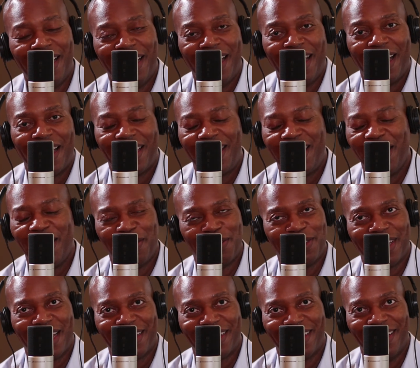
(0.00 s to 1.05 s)
And he
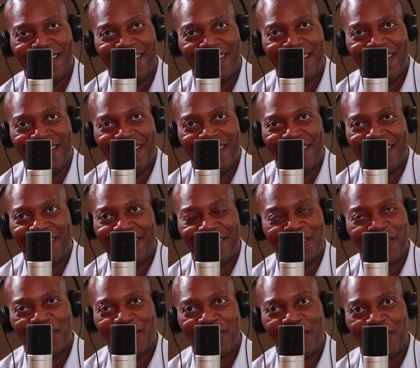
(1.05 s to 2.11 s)
was like,
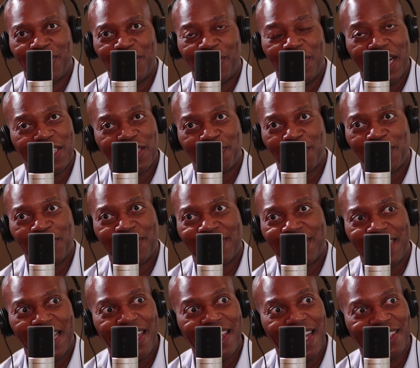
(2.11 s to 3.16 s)
no, you're not supposed to
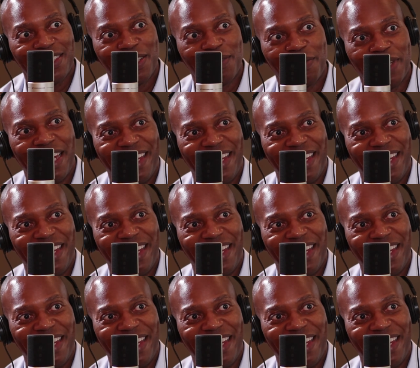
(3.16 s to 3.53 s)
say that to me.